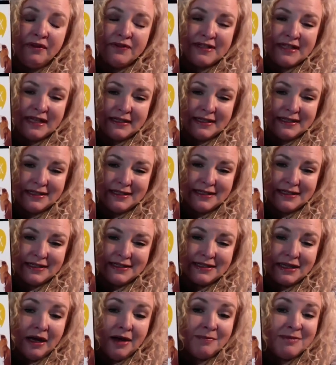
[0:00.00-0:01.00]
of
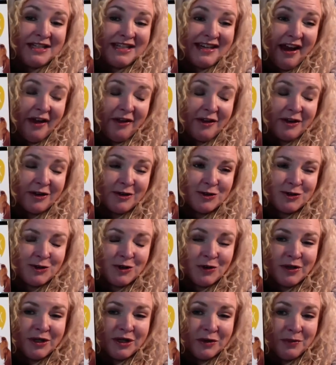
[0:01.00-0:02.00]
sentences come together.
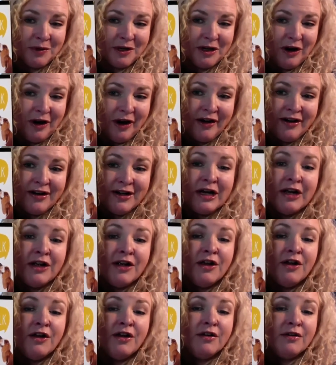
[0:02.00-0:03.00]
So here we are
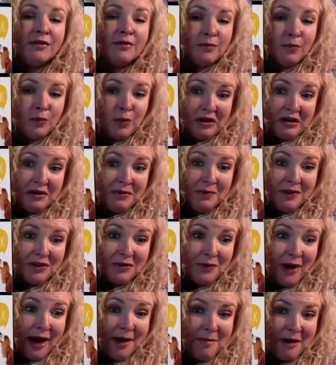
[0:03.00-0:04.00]
working with
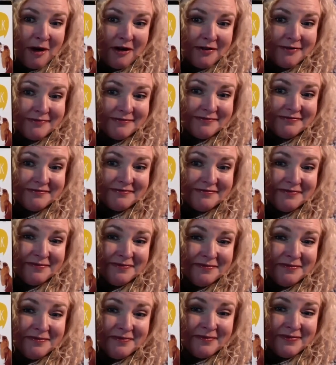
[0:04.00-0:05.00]
grammar.
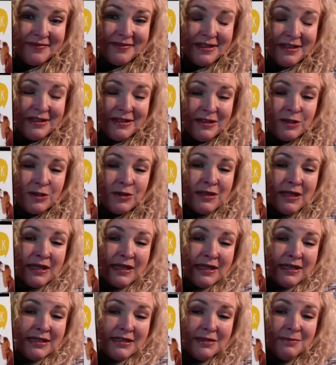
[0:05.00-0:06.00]
So
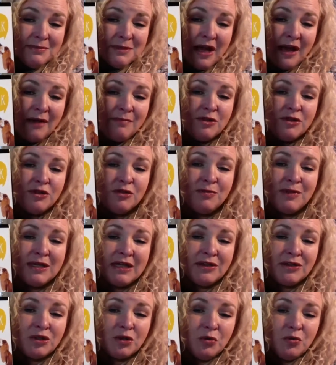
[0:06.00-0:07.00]
taking some time
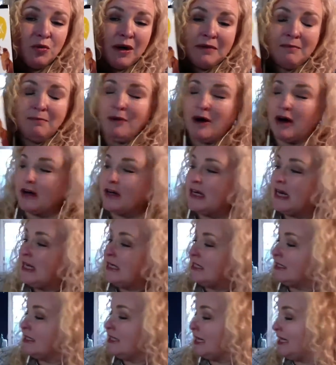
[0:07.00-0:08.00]
zooming into one part,
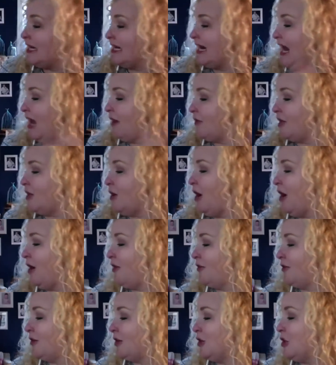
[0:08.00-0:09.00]
studying how the
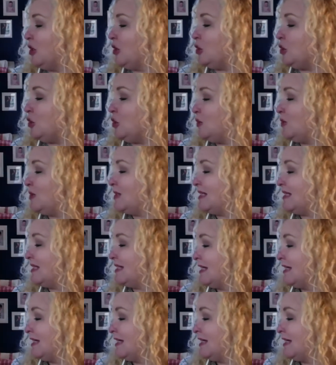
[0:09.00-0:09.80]
author used